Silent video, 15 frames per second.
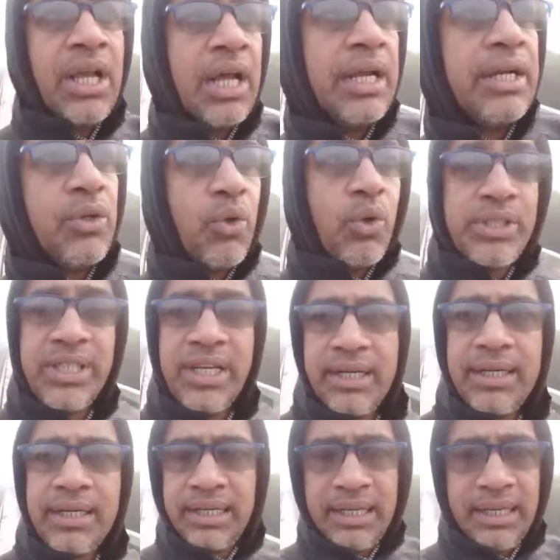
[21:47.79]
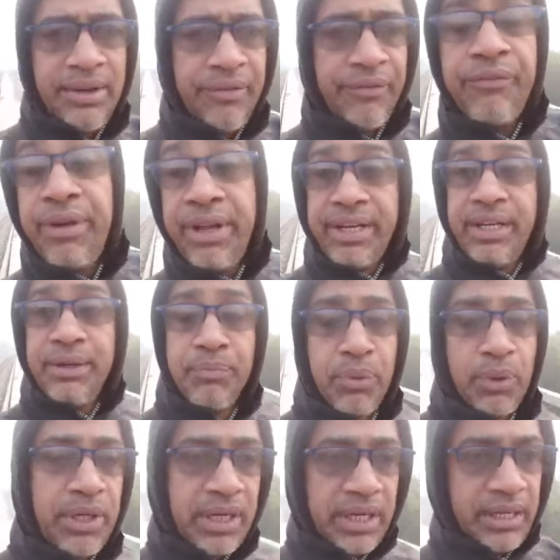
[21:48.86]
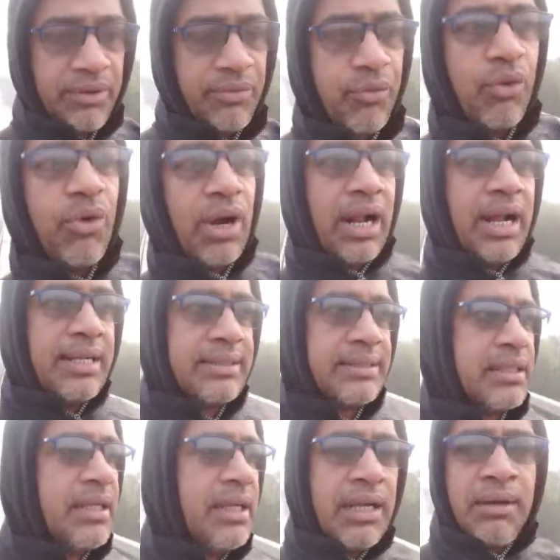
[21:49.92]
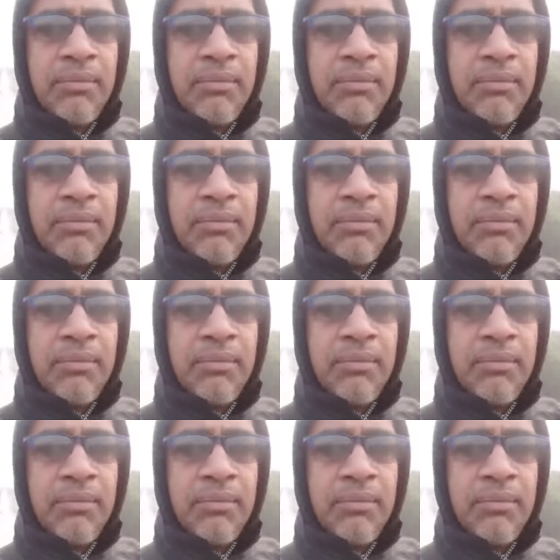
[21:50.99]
and which are very important for us.